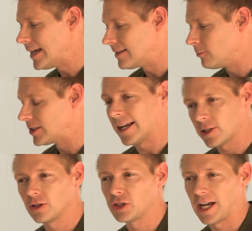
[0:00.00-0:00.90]
it was an
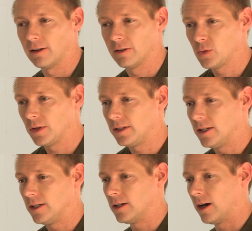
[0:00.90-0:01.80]
extra challenge with
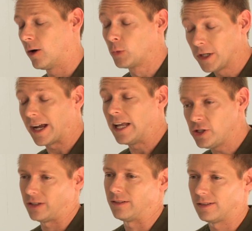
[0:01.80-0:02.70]
the rear
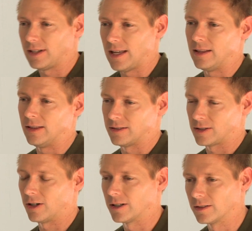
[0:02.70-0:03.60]
engine in this
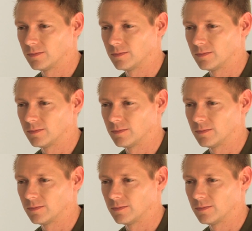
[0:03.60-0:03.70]
car.